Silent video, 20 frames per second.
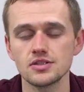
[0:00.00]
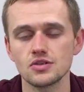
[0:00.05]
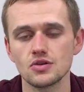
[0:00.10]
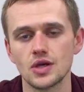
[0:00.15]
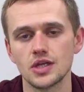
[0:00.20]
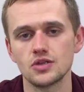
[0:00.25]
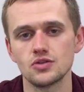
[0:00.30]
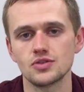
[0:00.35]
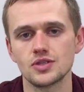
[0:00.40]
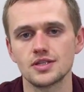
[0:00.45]
So
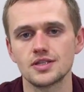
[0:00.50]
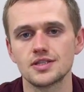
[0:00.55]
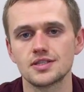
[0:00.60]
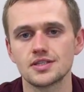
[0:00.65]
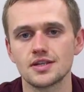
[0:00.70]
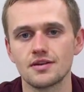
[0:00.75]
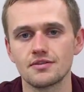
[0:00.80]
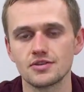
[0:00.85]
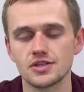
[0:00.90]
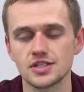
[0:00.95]
I use a
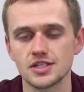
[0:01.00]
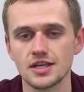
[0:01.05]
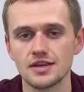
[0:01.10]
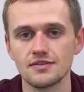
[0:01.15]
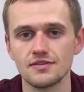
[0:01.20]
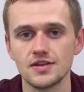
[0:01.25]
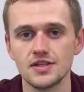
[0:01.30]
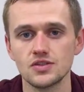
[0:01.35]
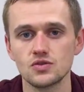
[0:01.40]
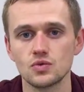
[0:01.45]
Discover
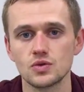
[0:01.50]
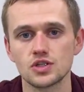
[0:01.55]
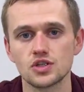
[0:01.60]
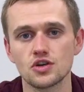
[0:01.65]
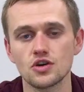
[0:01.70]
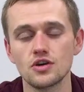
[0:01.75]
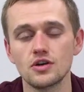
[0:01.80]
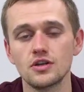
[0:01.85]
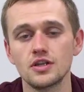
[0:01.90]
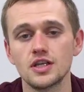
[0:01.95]
Savings, which
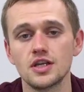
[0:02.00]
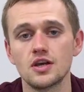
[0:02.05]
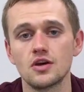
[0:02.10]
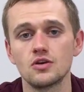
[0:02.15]
currently